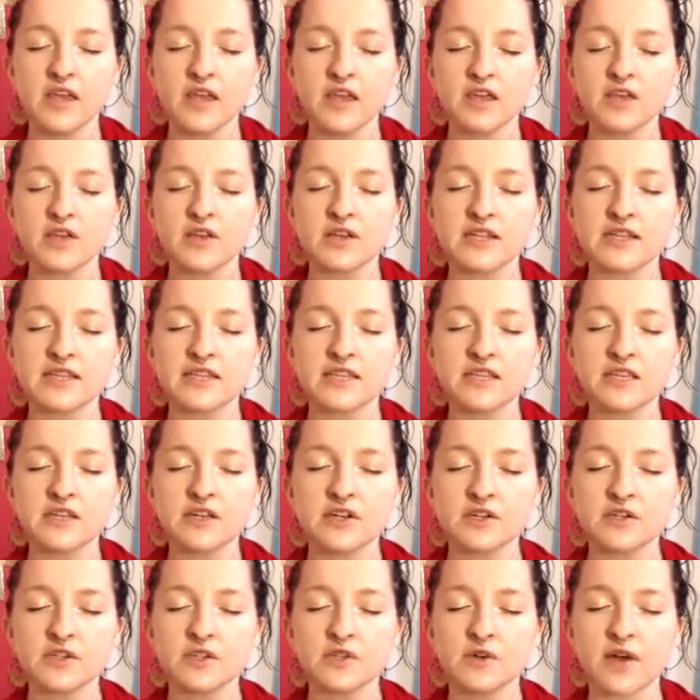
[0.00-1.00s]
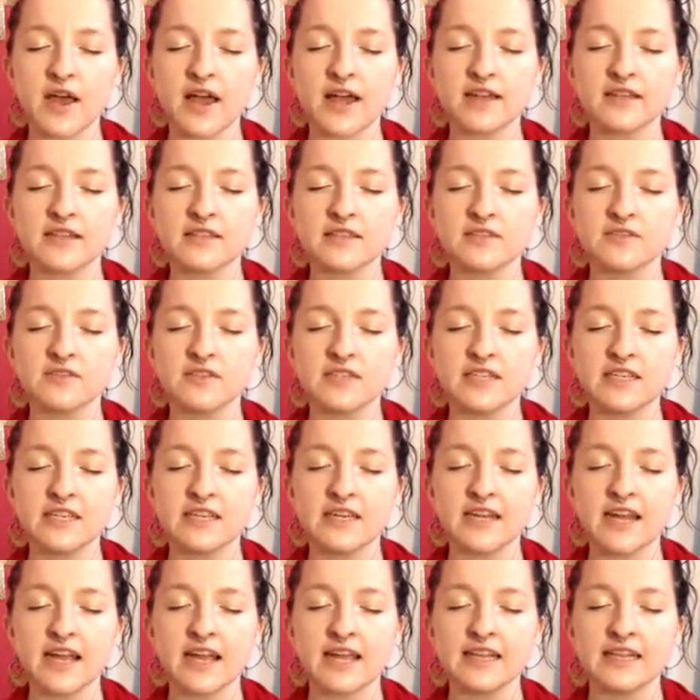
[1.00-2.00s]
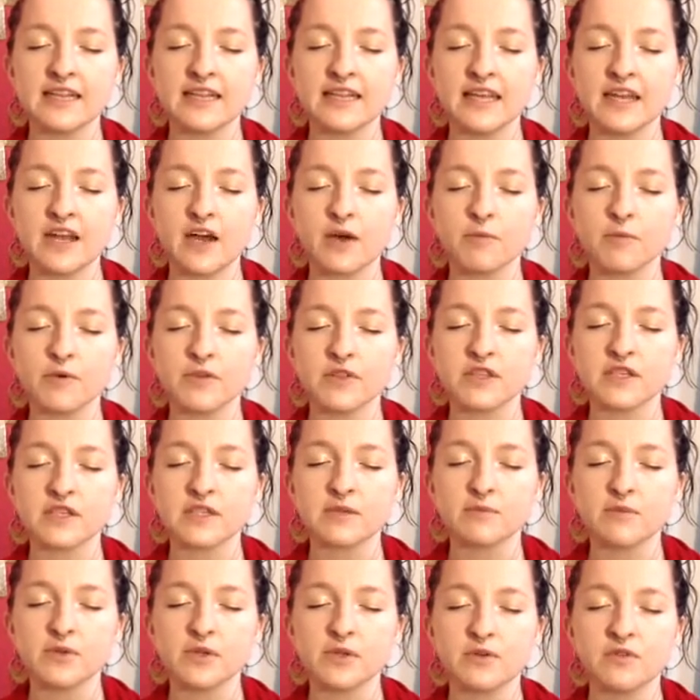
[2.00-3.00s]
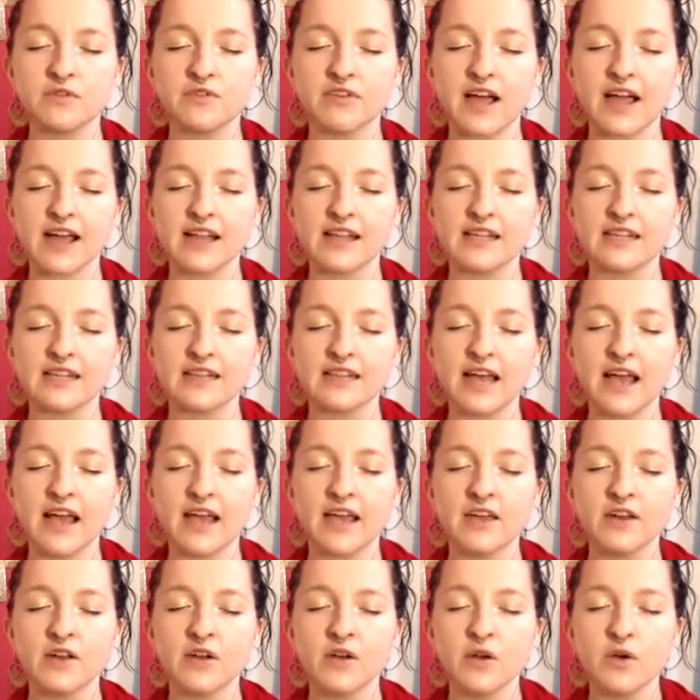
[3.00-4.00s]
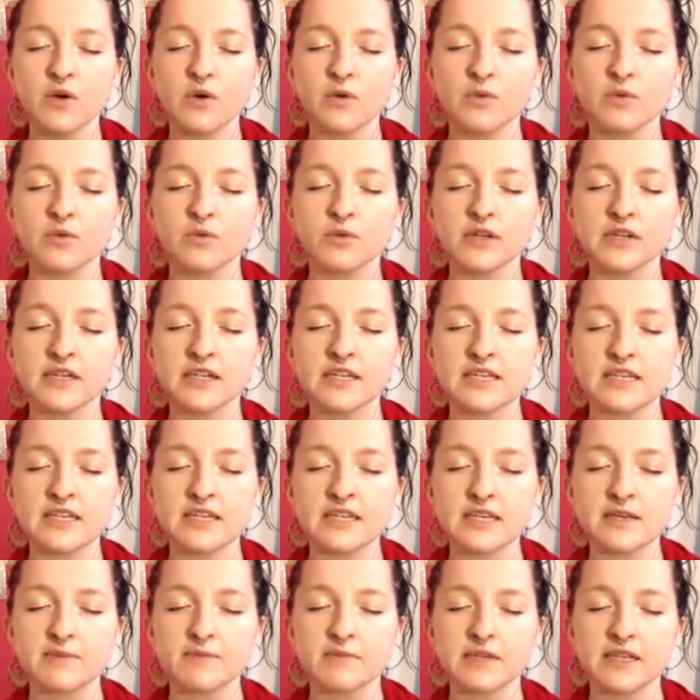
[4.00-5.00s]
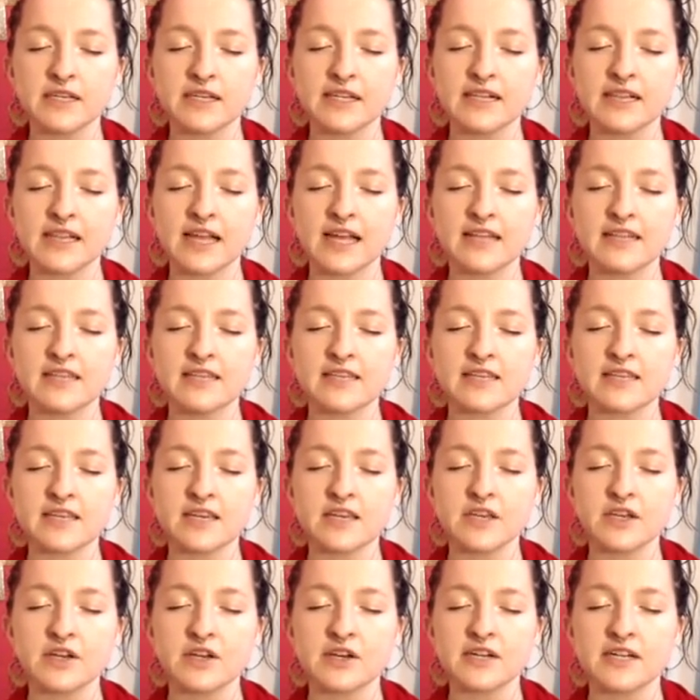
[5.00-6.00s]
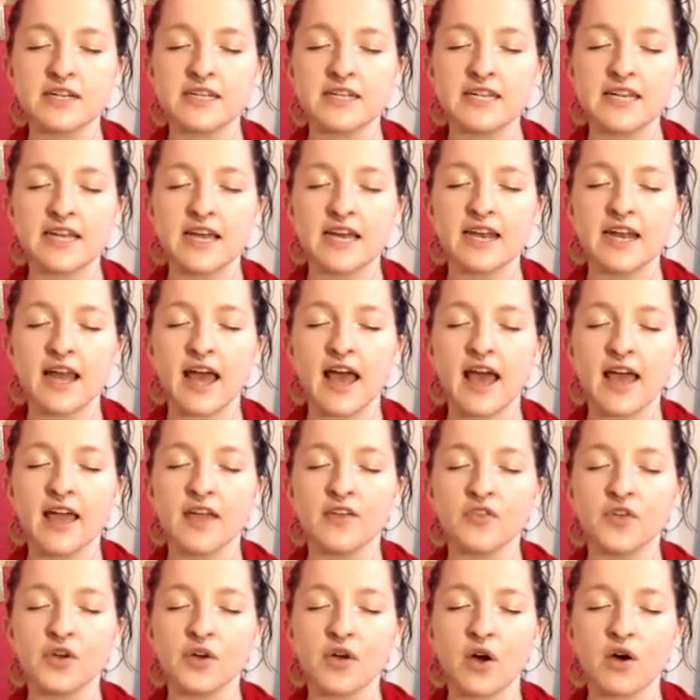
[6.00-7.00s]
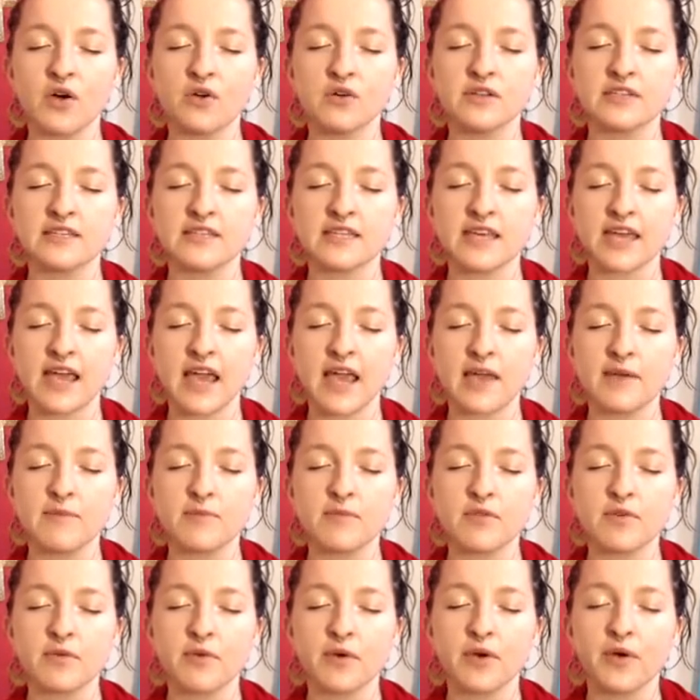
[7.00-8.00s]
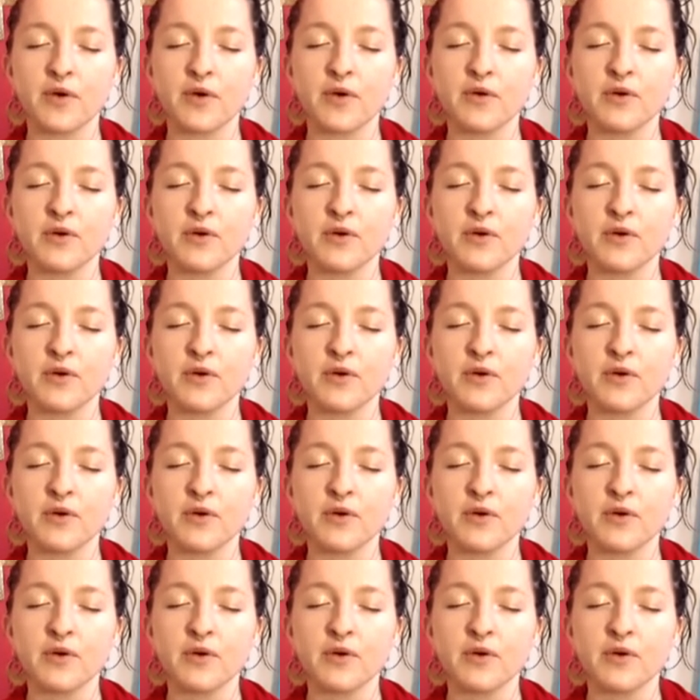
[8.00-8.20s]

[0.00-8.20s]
You can see your strands of DNA lit up with this blue-violet light, really deeply cleansing your DNA and the codes that came through.